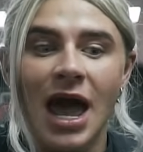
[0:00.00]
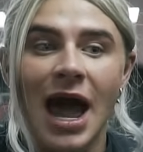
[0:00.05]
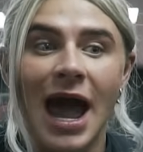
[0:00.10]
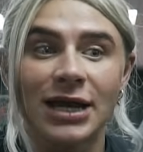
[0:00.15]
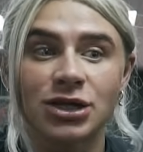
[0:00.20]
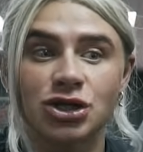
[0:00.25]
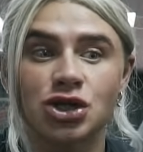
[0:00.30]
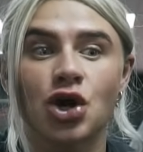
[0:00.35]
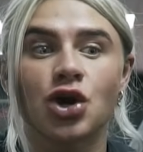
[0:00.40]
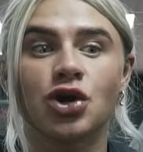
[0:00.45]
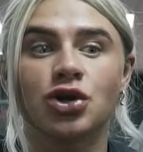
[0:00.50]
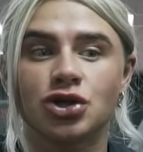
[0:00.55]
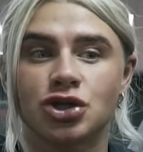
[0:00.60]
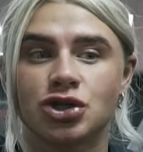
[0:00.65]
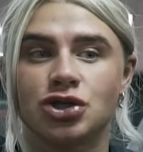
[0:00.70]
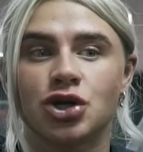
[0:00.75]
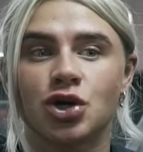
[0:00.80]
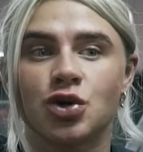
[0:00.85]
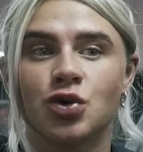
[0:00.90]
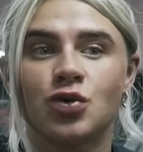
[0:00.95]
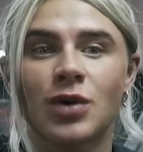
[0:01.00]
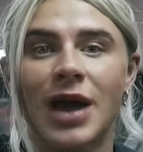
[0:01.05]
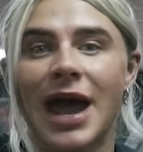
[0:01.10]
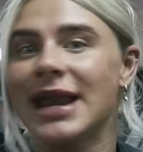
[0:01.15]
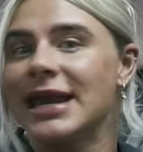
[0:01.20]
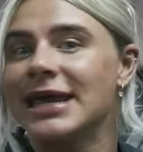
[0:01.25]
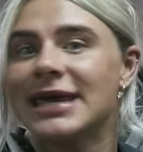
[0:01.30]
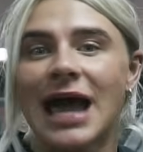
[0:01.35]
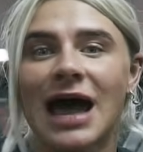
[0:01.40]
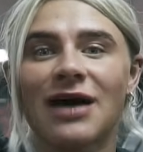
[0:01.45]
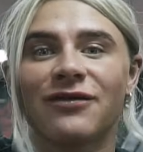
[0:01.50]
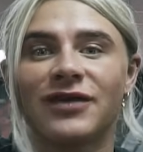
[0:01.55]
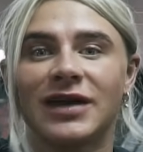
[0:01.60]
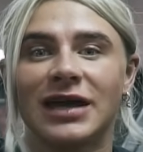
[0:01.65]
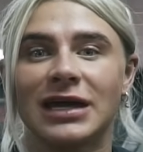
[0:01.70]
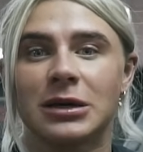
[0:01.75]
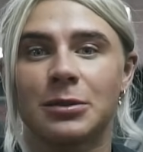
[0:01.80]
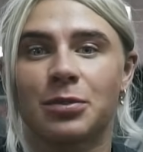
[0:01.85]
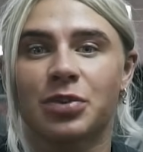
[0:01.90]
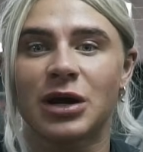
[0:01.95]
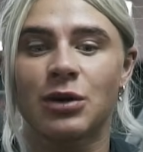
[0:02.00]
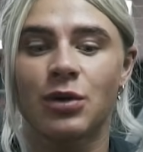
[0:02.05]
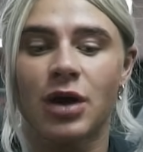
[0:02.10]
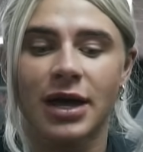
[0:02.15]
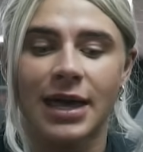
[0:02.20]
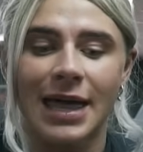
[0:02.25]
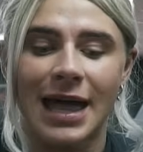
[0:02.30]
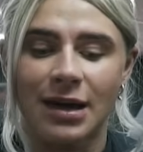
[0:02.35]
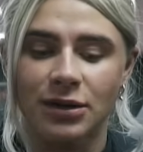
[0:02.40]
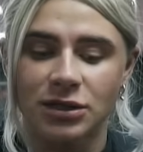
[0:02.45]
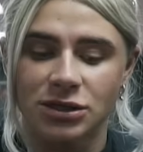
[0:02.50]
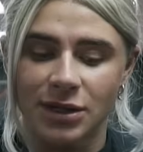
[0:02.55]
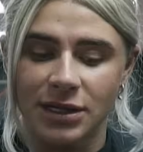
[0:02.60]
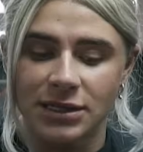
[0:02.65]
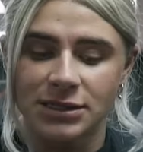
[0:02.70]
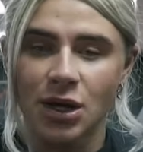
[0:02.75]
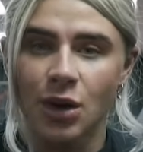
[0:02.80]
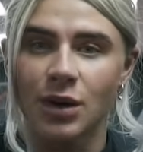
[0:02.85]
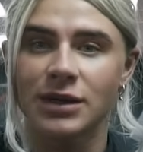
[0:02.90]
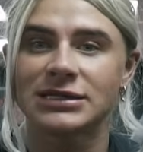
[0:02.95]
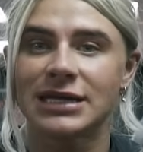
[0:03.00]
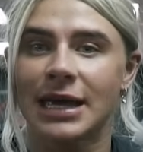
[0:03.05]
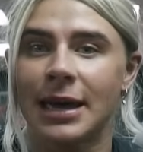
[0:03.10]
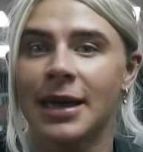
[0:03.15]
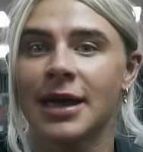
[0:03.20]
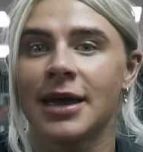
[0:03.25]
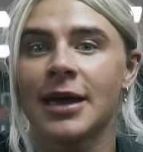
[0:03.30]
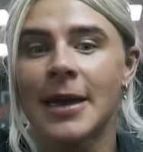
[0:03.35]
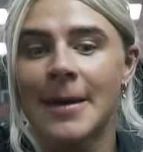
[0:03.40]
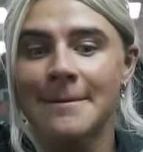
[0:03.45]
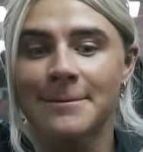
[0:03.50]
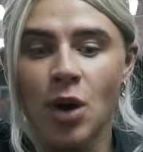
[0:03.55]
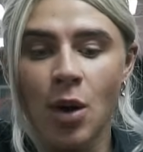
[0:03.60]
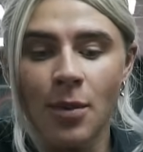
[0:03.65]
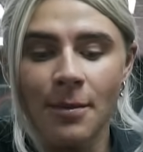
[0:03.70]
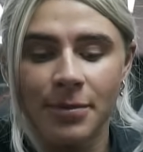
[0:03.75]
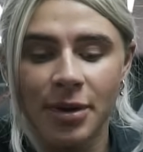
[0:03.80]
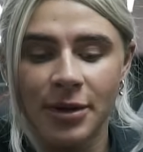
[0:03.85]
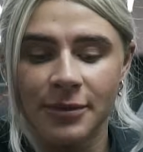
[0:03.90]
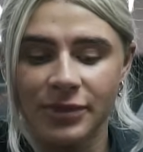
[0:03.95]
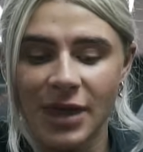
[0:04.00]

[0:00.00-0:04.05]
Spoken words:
I don't do any caffeine pre-workout, so it's always a pump,